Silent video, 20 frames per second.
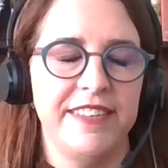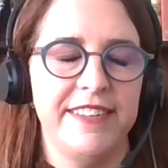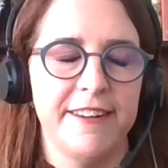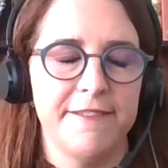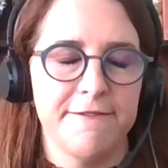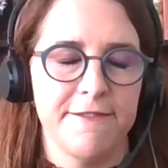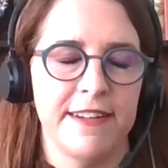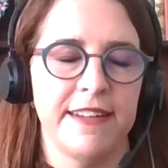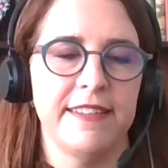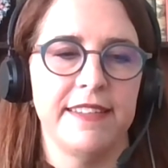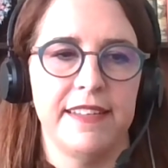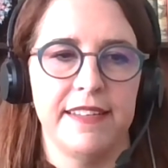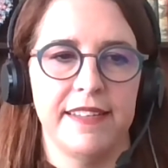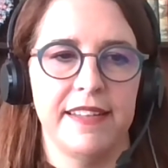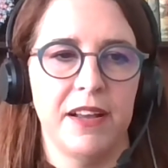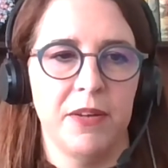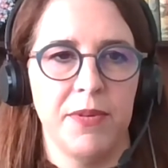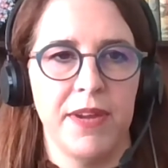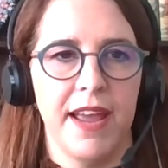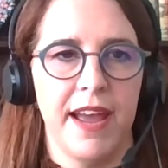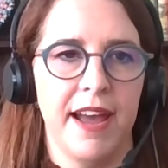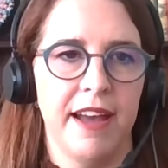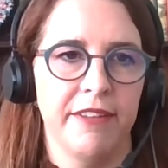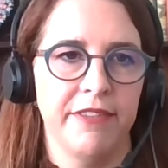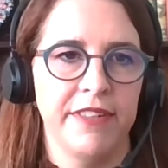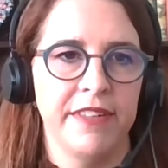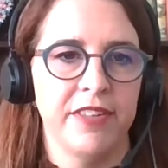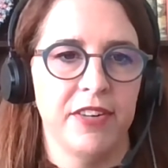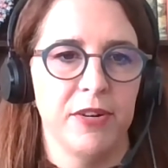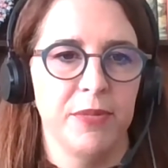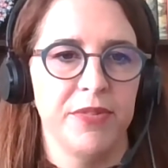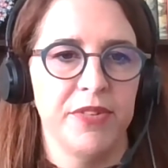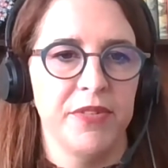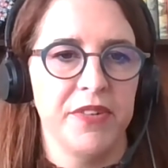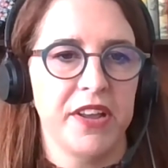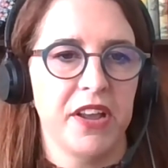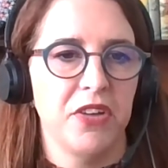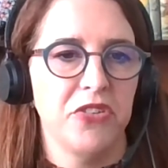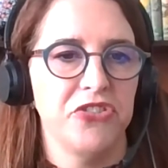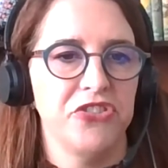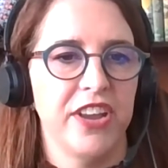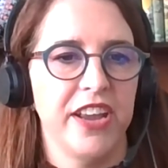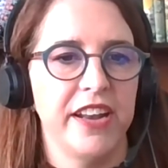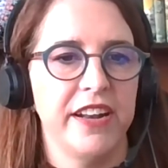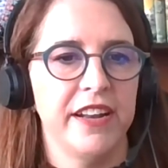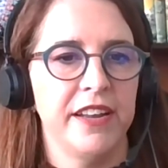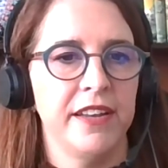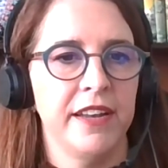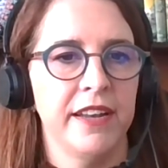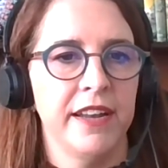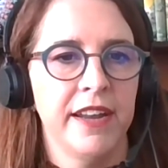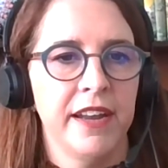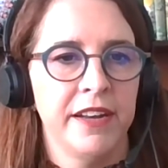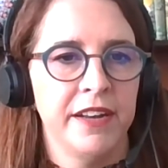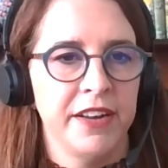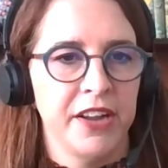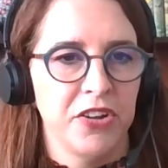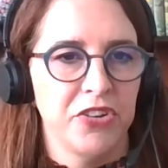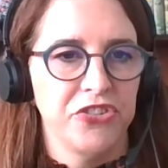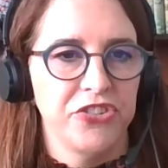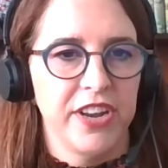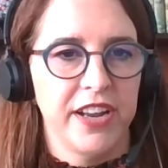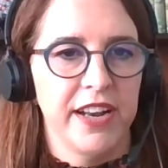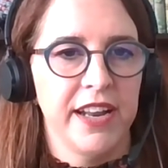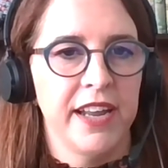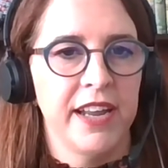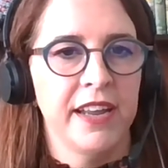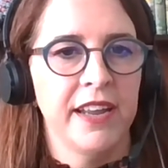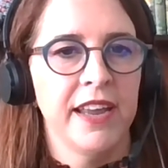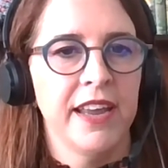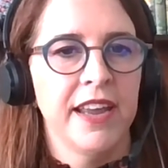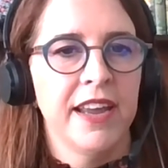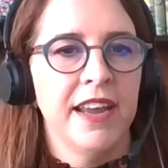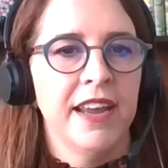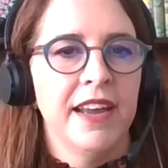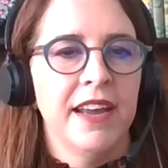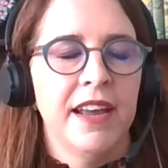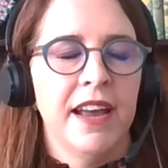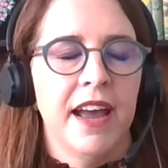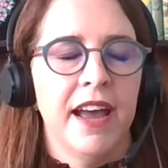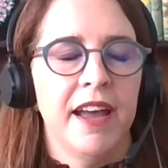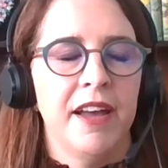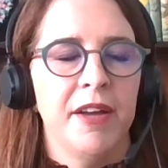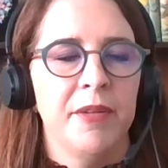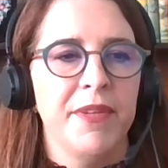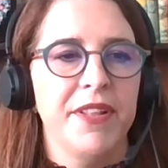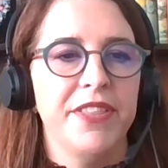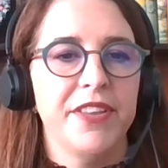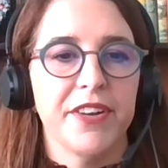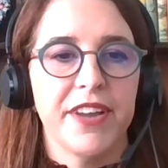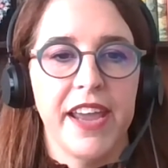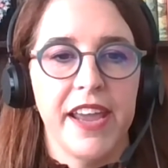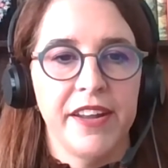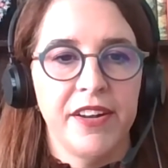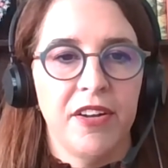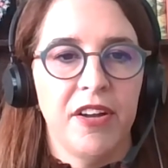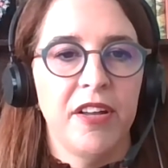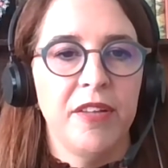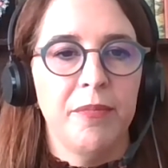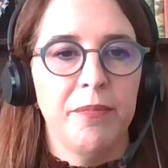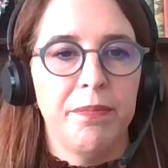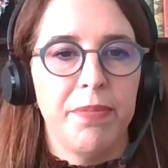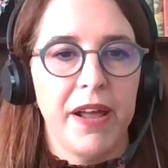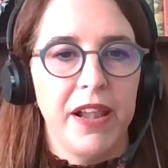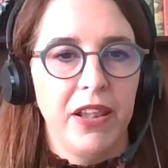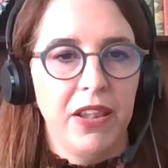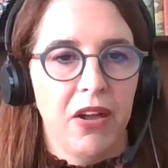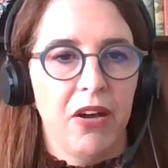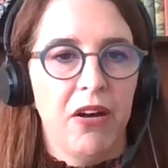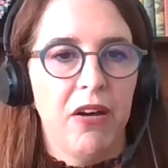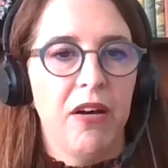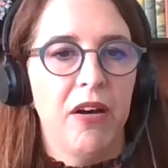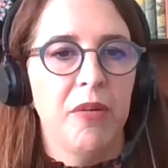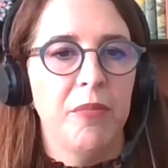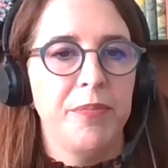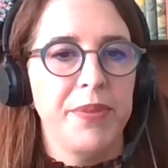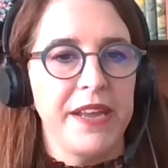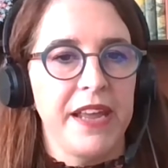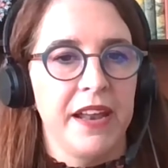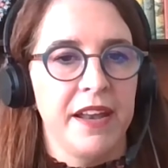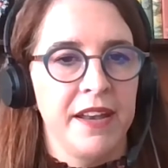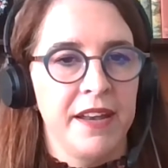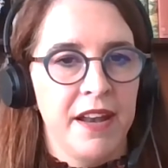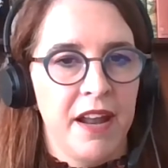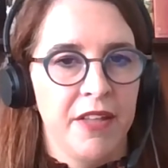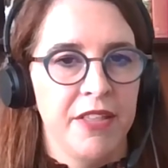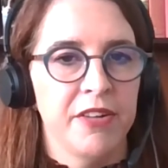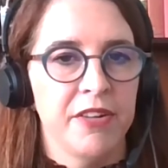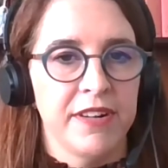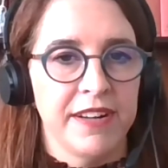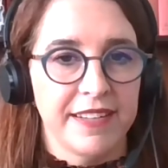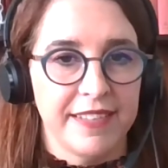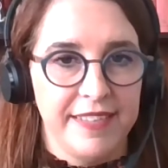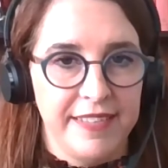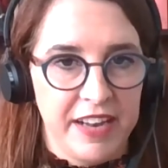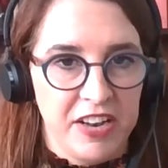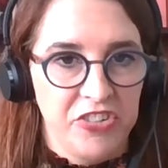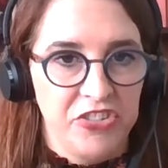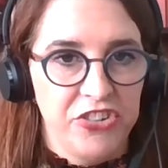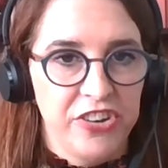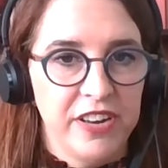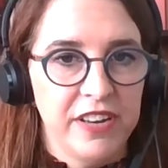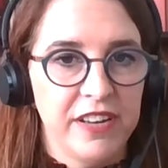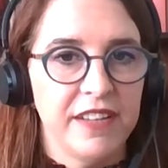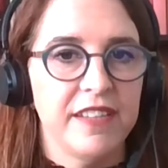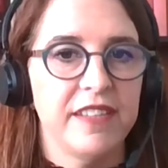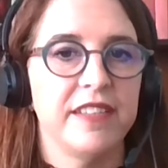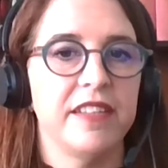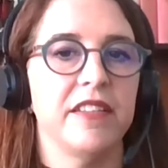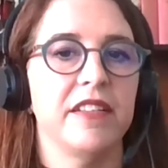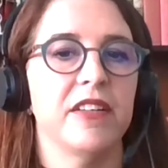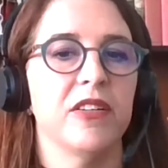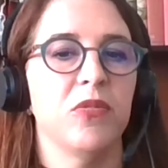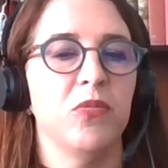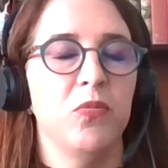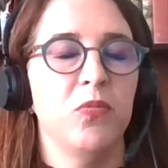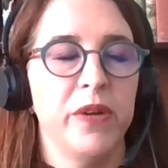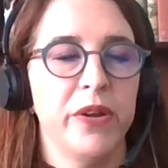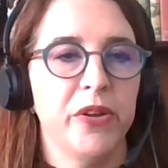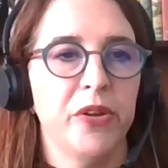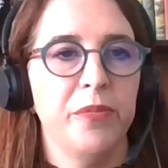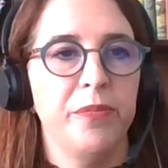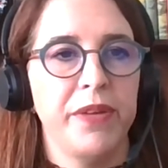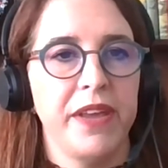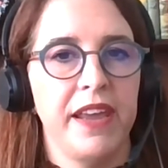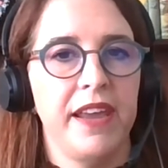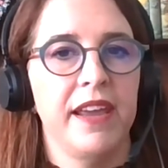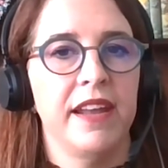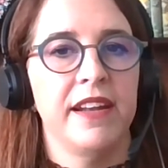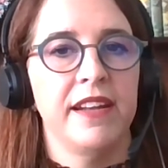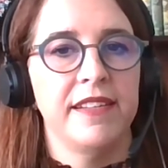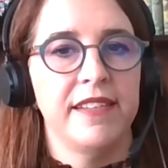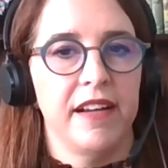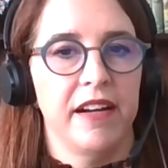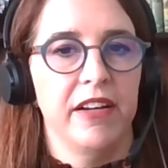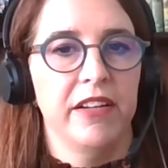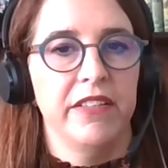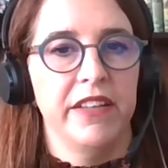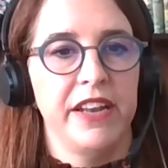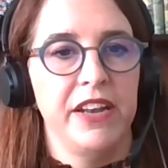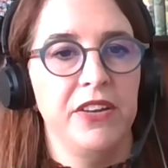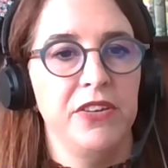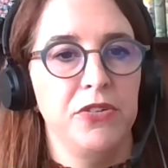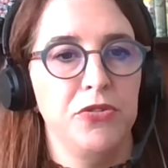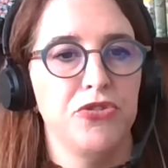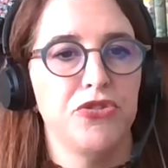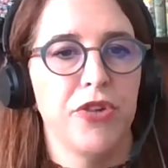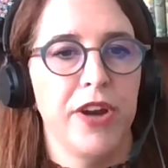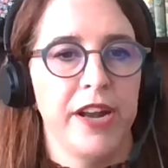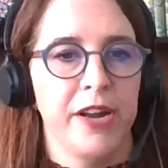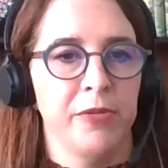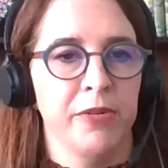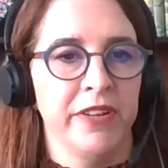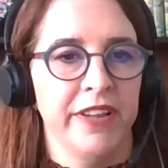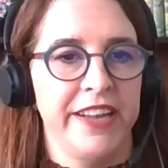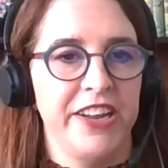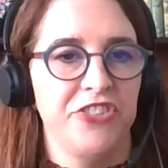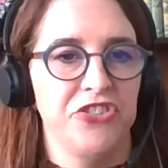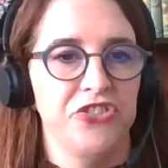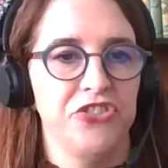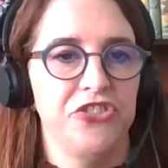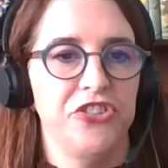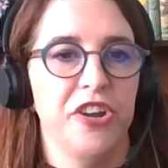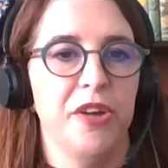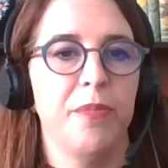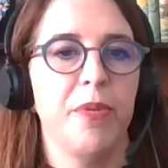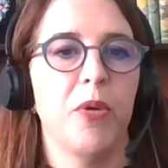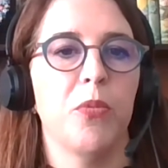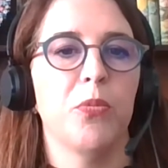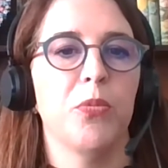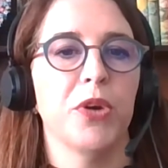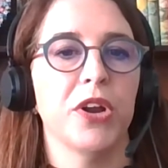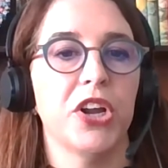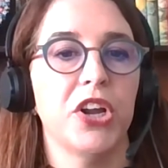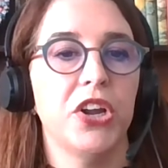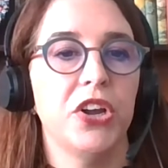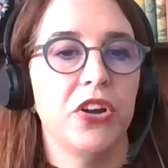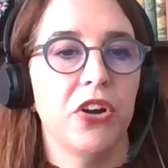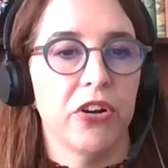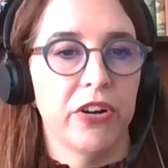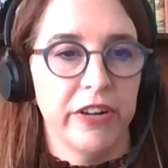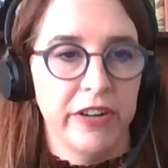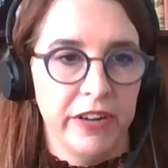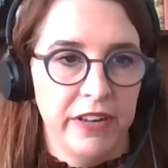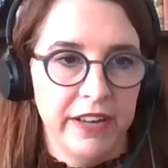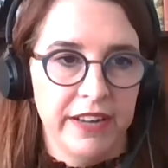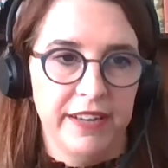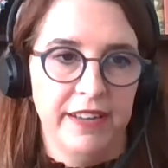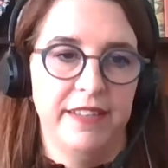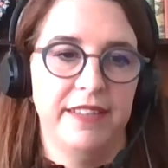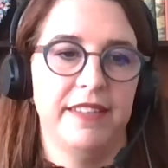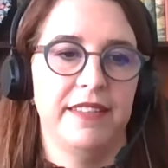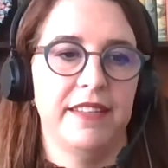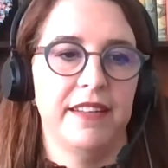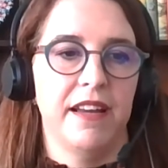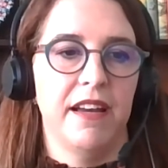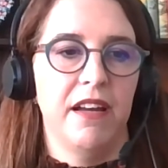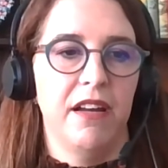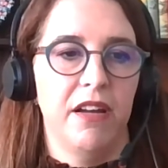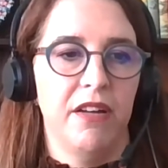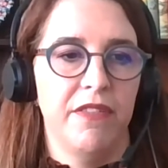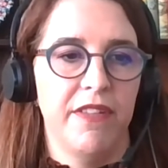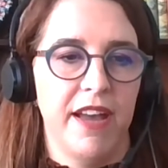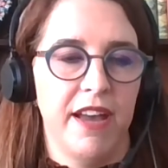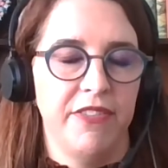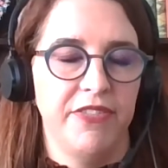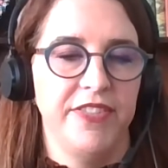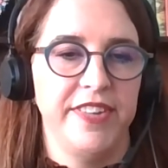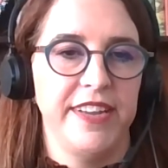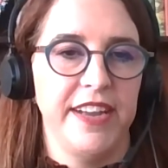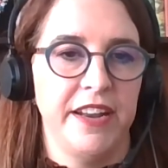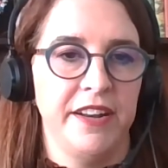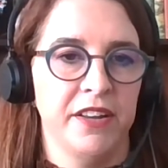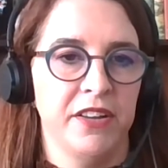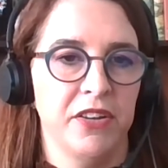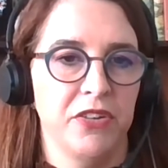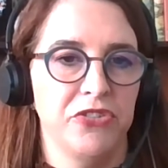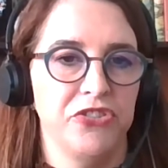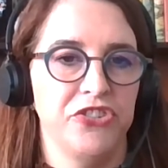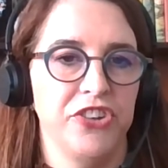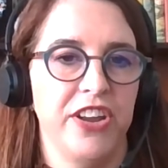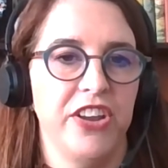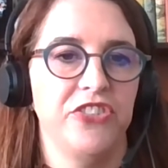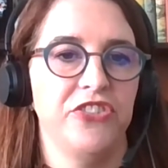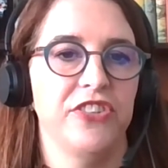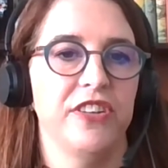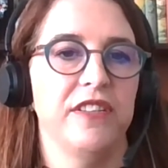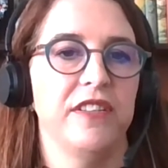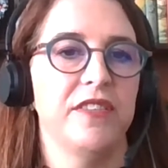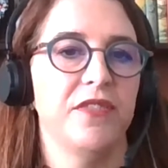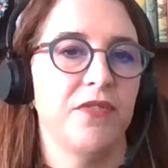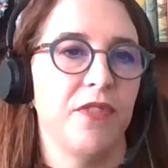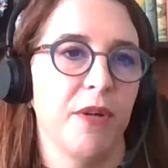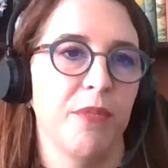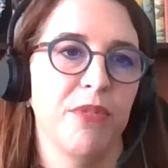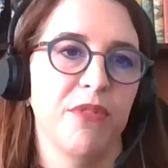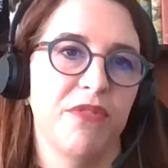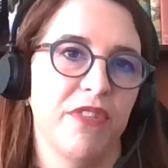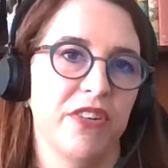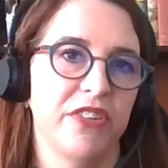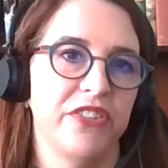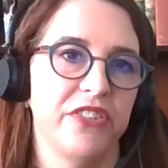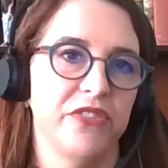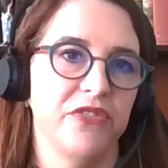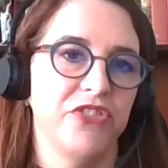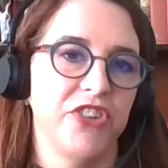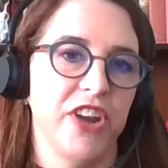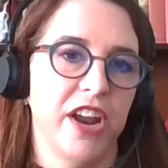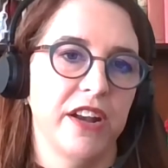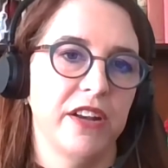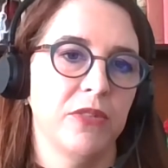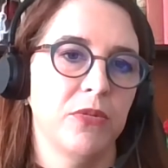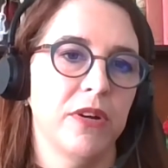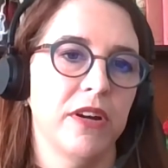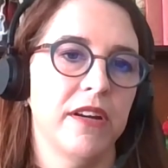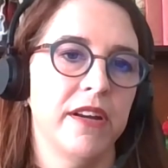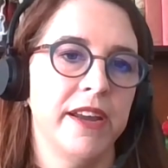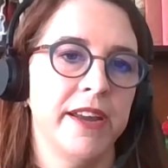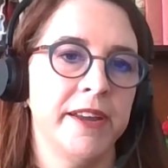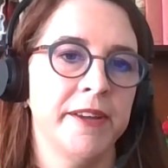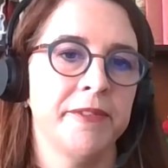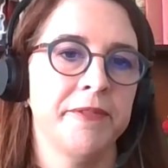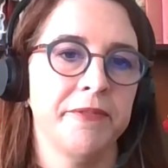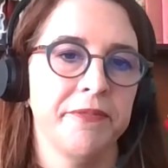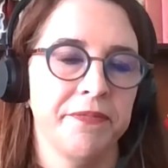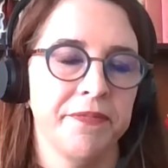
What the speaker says: differences that we have in terms of negotiating. There cannot, by law, be another extension. So there will be an entirely new trading relationship regardless of FTA negotiations from the 1st of January.